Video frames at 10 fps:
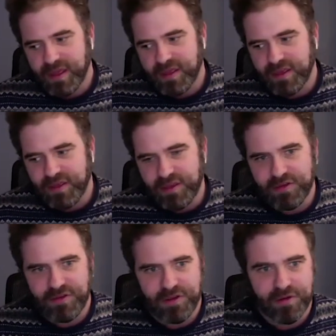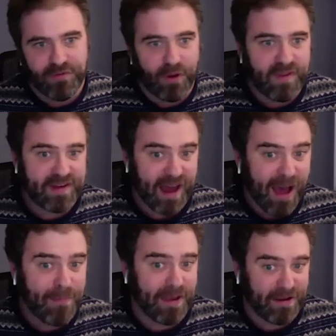You avoid the
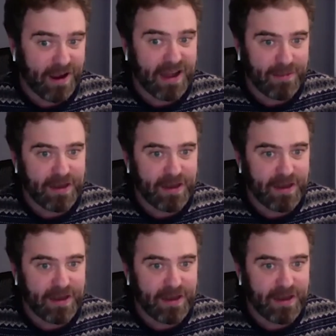topic, right?